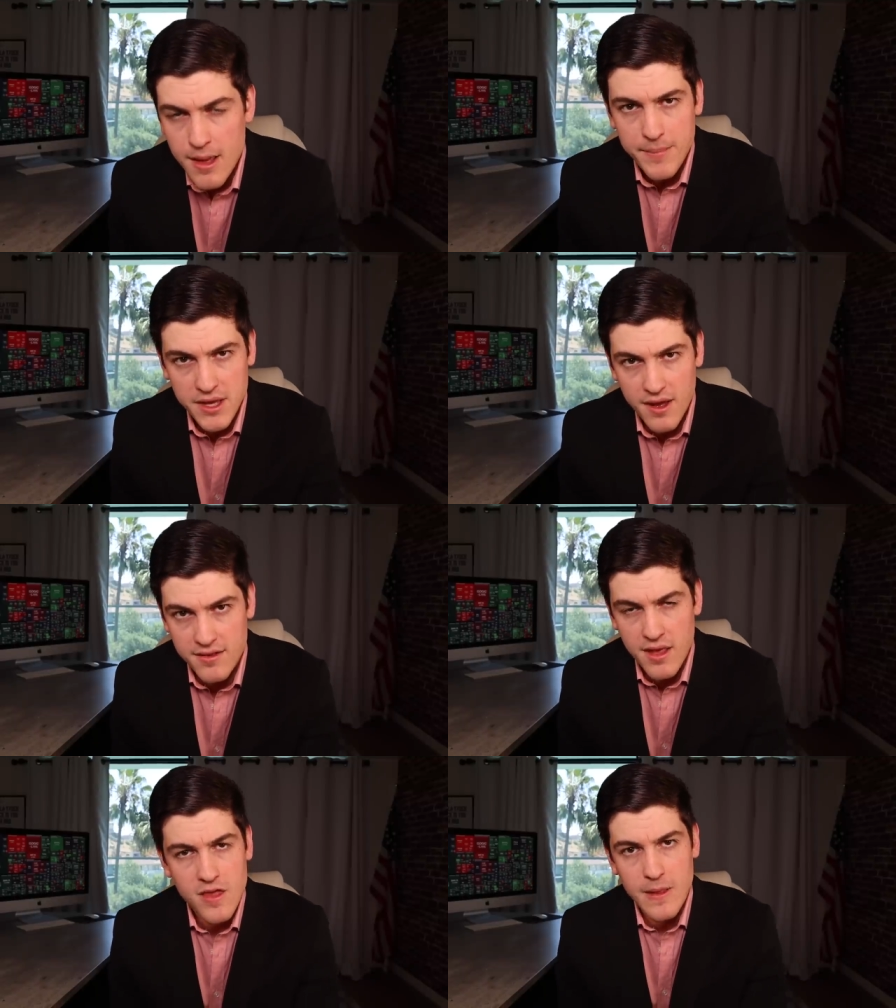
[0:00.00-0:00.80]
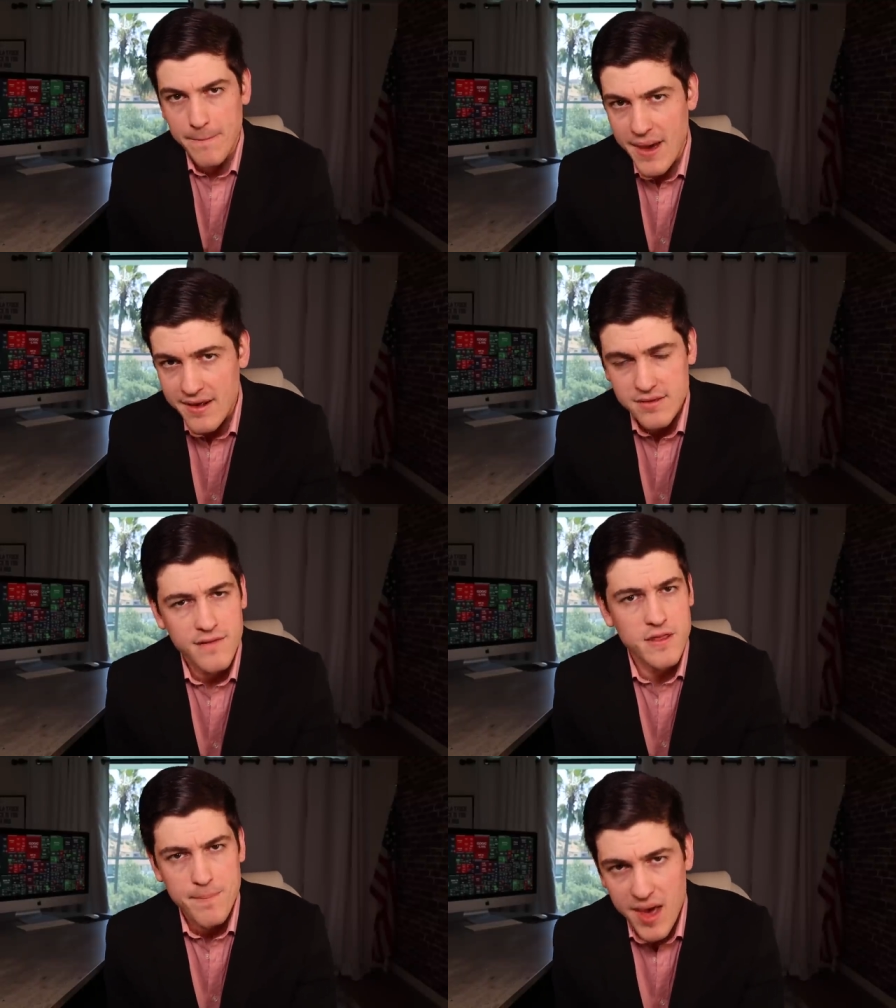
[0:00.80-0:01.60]
because the best
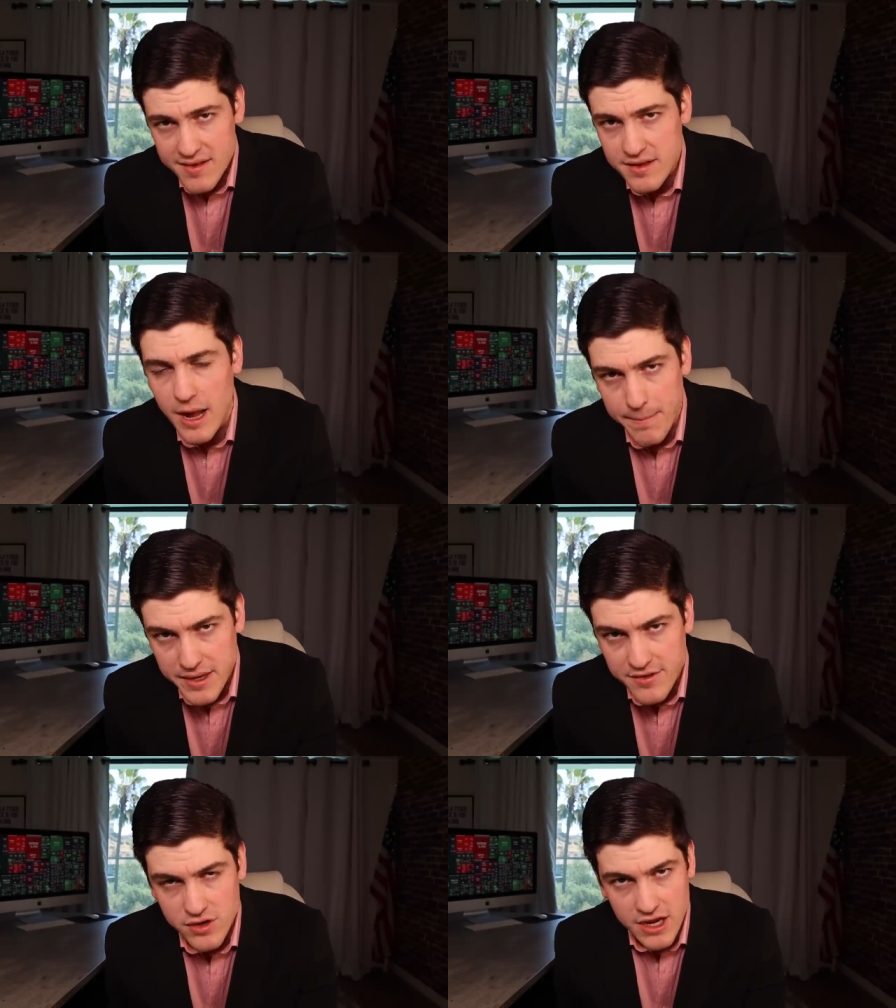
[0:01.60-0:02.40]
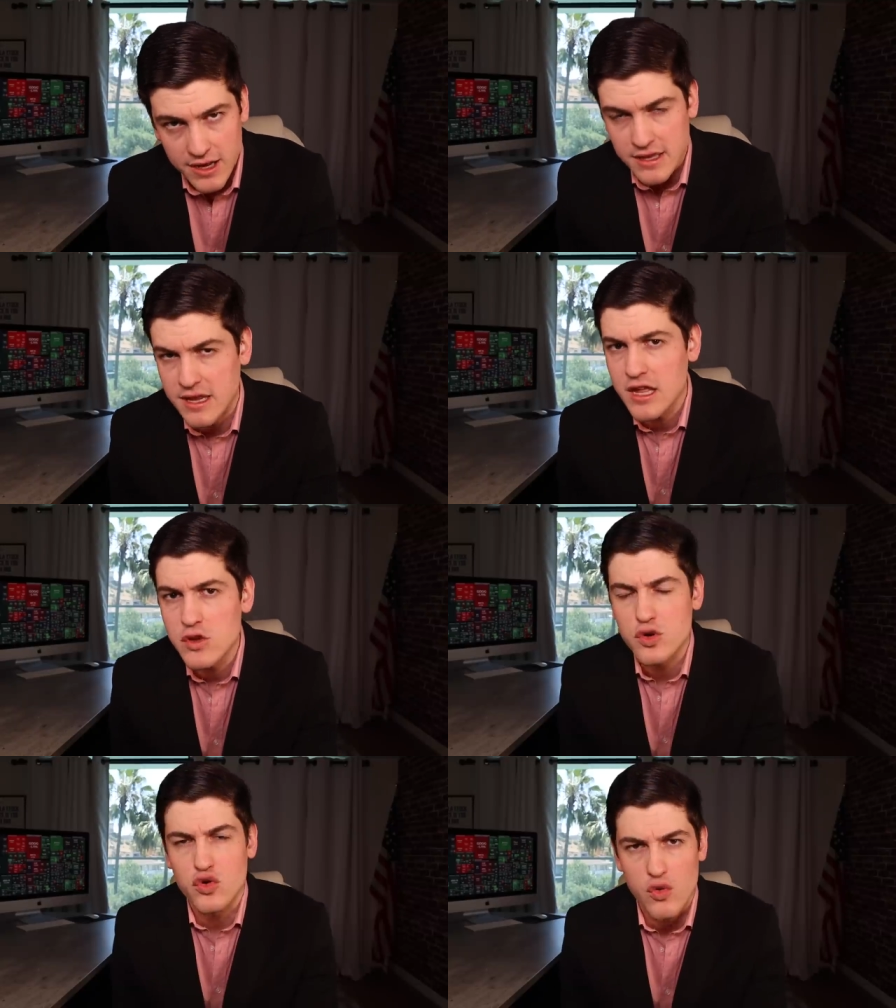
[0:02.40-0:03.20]
of the best companies are going to
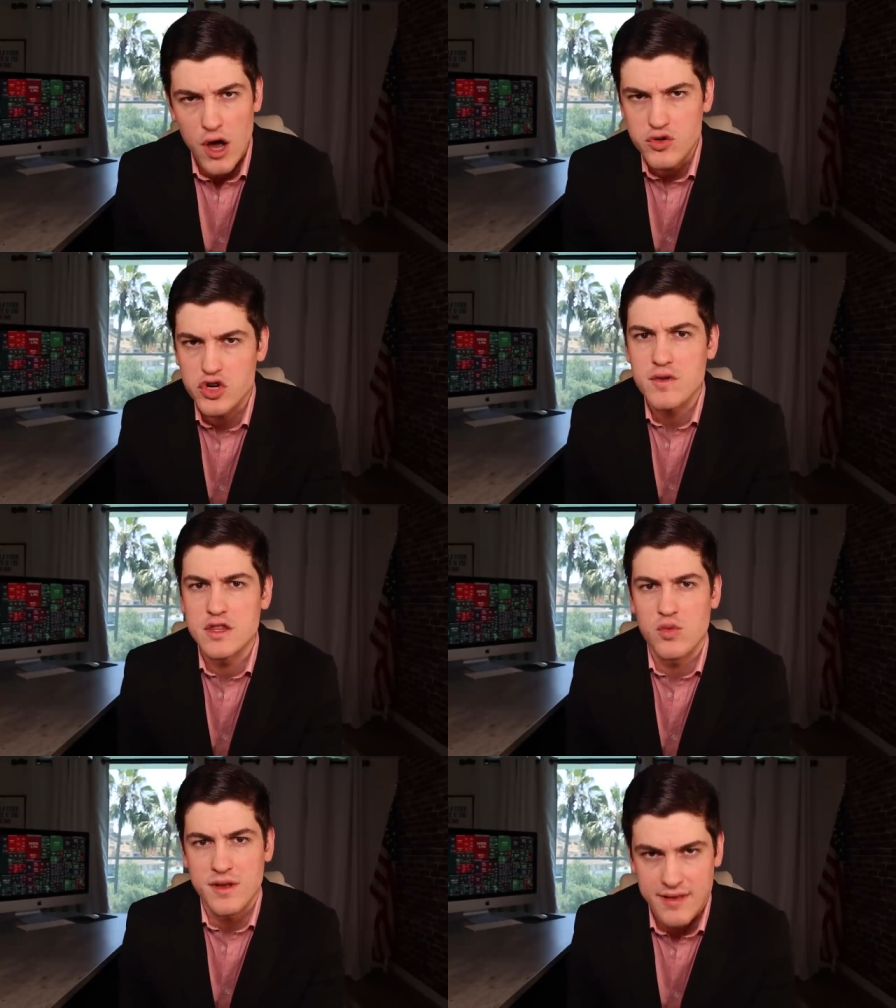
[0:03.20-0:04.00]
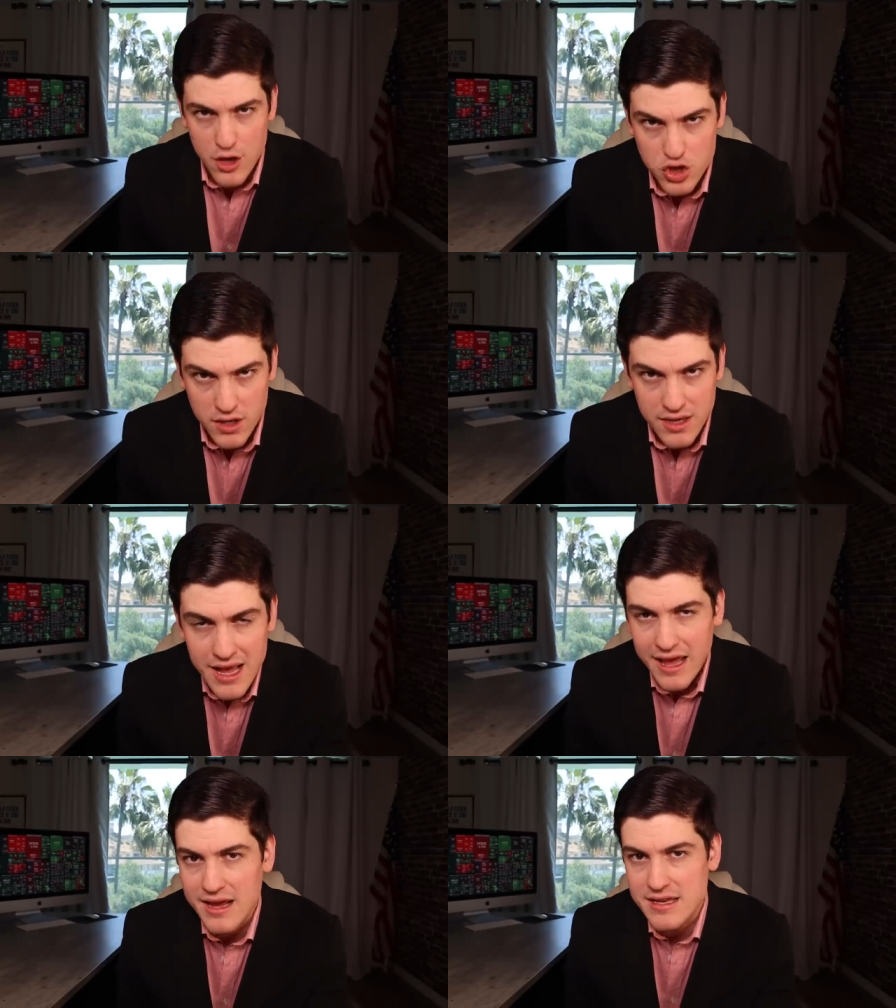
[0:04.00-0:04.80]
continue to grow during the recession
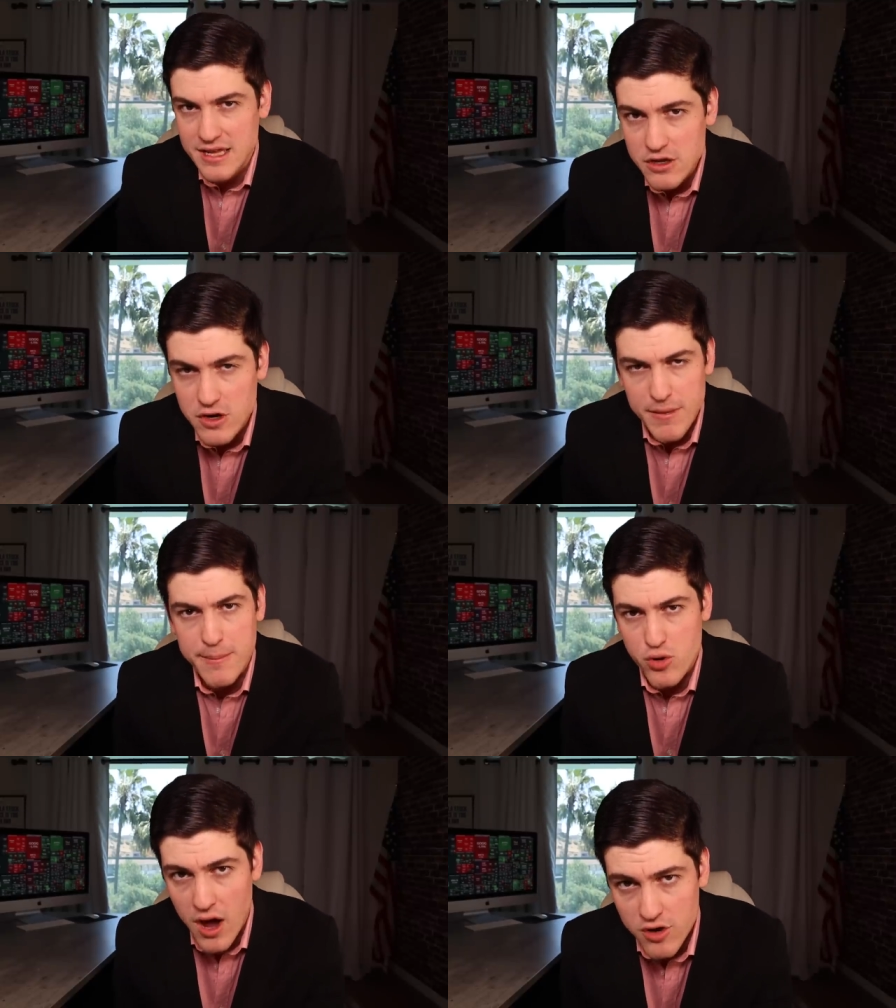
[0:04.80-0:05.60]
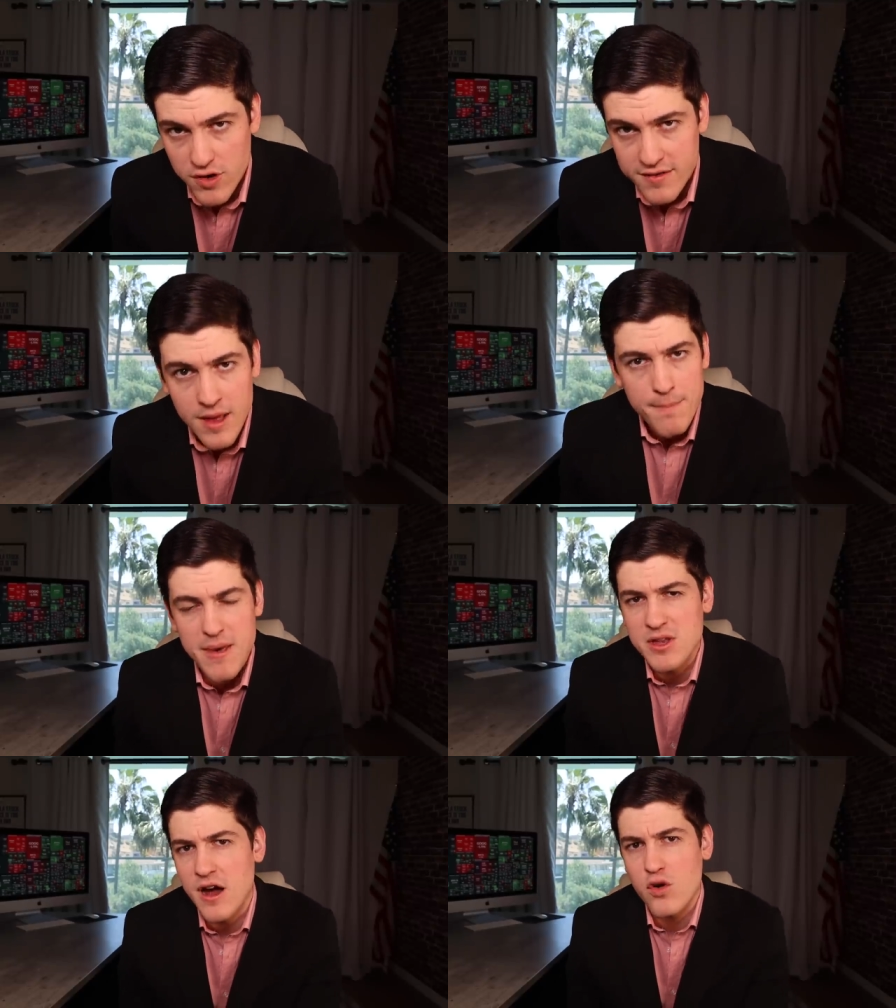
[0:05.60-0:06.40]
and continue to make progress,
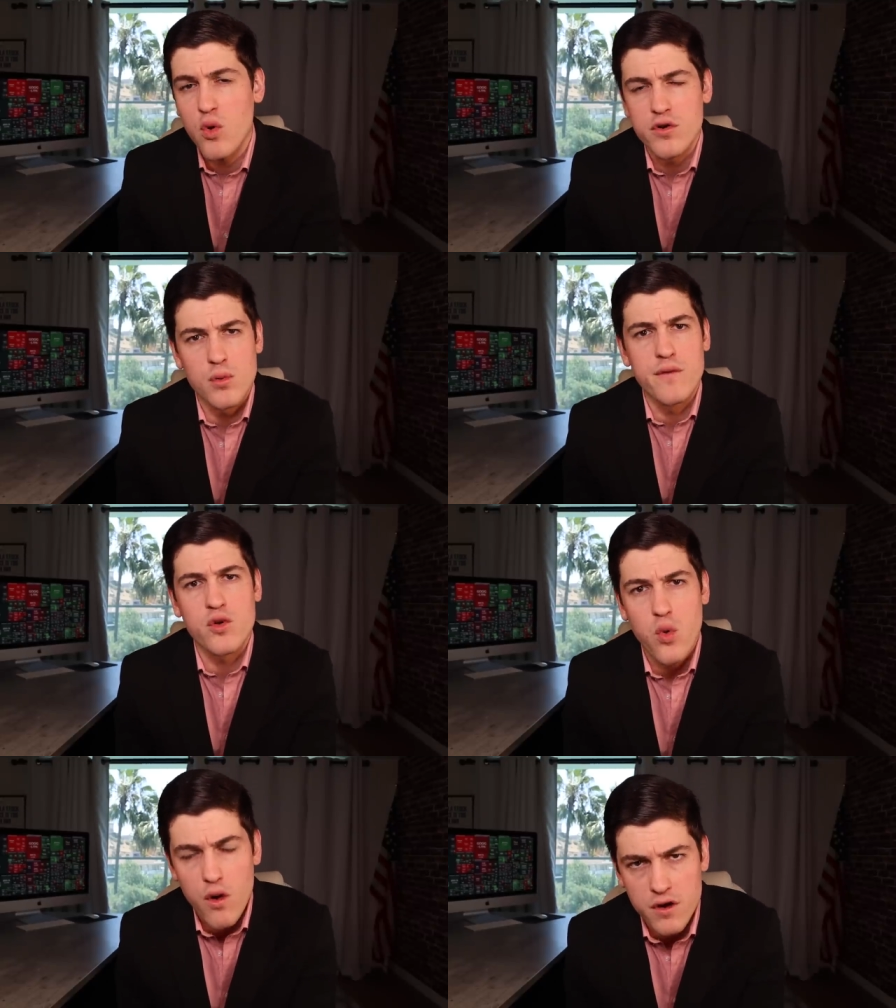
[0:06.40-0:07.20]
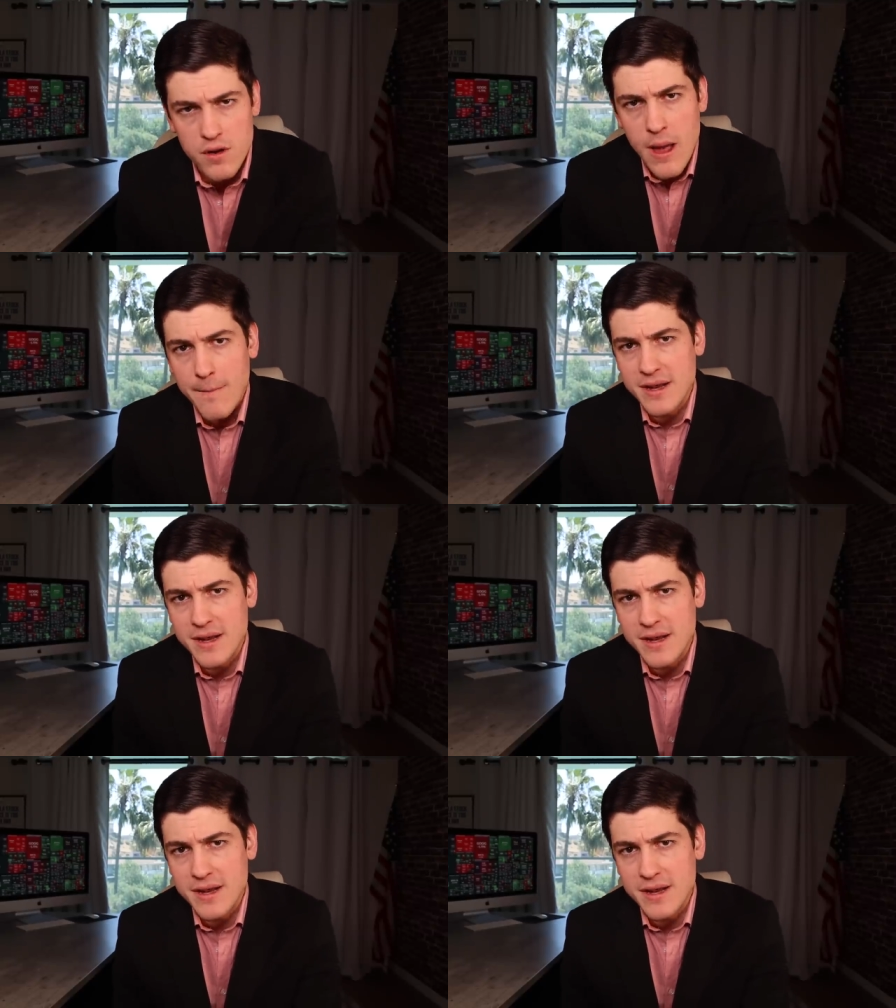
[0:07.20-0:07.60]
maybe not quarter over quarter,